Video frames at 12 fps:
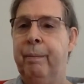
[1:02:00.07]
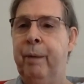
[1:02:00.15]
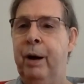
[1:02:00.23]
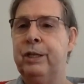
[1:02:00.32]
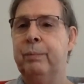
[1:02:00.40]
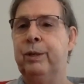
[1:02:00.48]

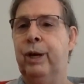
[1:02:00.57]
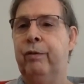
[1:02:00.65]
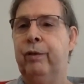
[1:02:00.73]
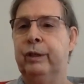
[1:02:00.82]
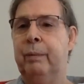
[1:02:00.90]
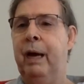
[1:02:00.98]
most
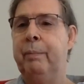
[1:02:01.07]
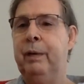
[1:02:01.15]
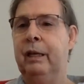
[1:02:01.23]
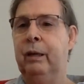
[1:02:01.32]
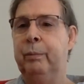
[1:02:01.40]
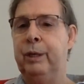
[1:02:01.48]
observables. It may be
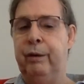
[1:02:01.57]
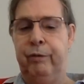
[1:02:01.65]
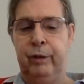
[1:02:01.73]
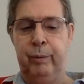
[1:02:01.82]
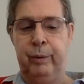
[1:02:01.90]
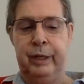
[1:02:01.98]
a little bit
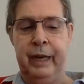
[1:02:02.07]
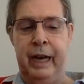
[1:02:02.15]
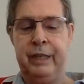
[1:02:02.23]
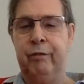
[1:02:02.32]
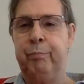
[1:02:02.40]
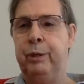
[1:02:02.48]
difficult with the
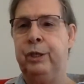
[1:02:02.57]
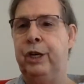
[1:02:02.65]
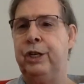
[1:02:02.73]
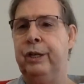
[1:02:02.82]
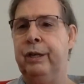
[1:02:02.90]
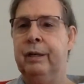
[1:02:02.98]
case of
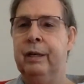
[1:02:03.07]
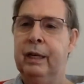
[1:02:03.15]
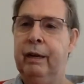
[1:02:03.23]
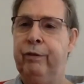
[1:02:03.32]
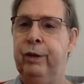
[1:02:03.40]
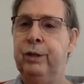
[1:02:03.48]
position.
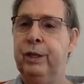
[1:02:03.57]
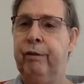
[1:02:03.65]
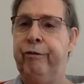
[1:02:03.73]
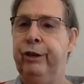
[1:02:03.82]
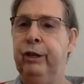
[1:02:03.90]
If you're using a